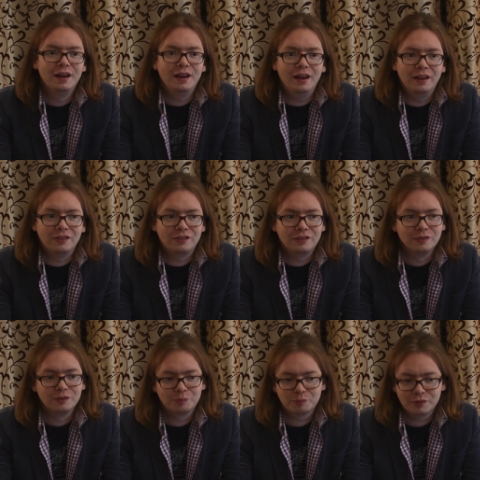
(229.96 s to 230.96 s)
it's
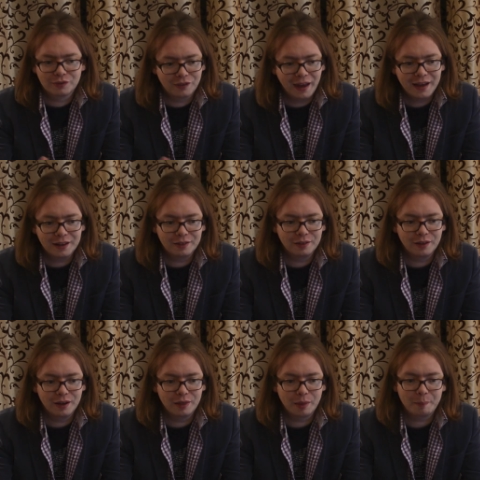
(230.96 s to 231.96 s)
taken
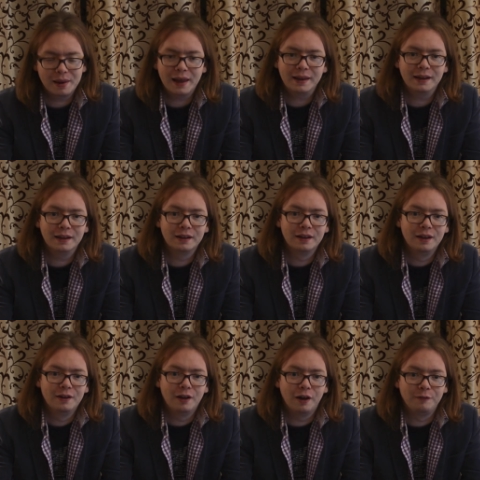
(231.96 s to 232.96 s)
the planning
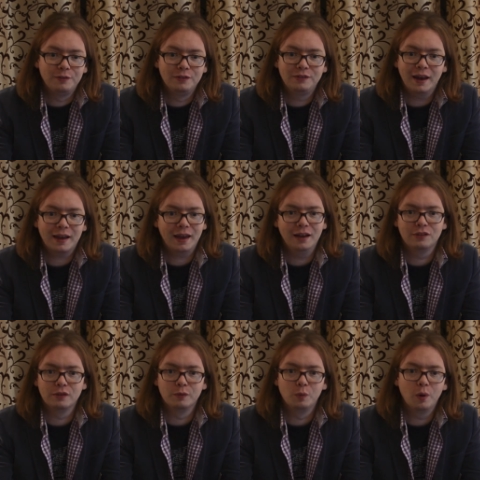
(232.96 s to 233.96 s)
of decades
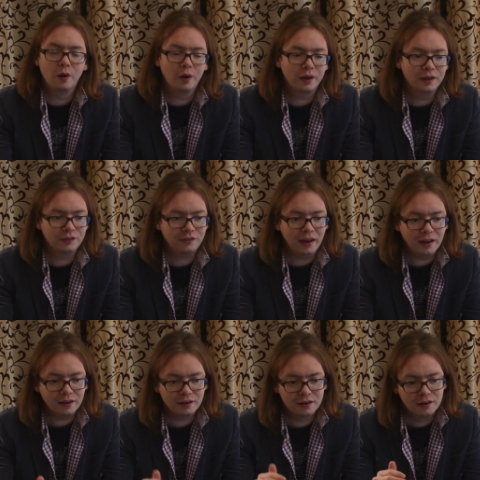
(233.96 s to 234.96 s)
of work, it's
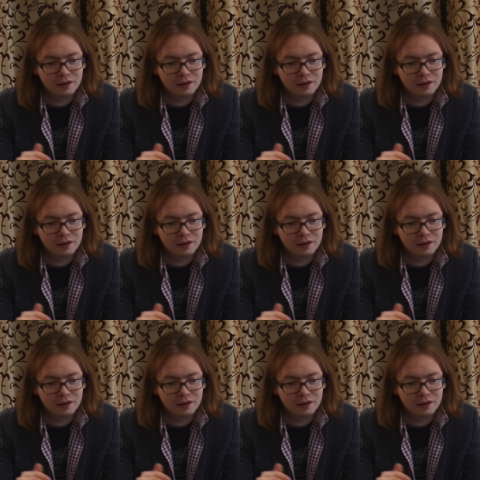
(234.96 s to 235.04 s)
taken